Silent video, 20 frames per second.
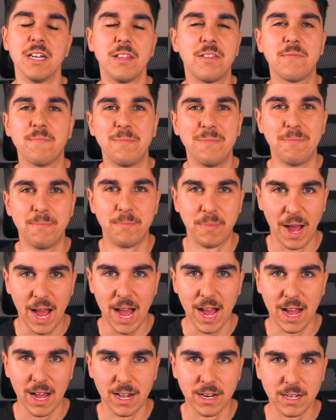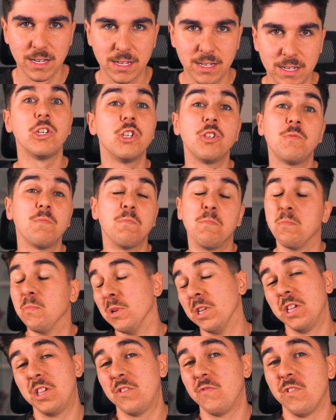It's bad. Just
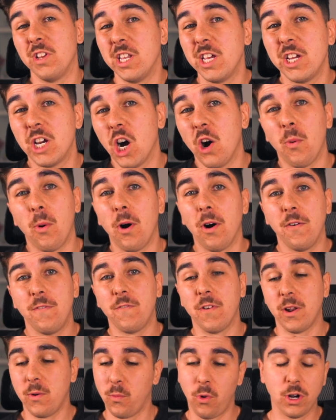blissfully go off and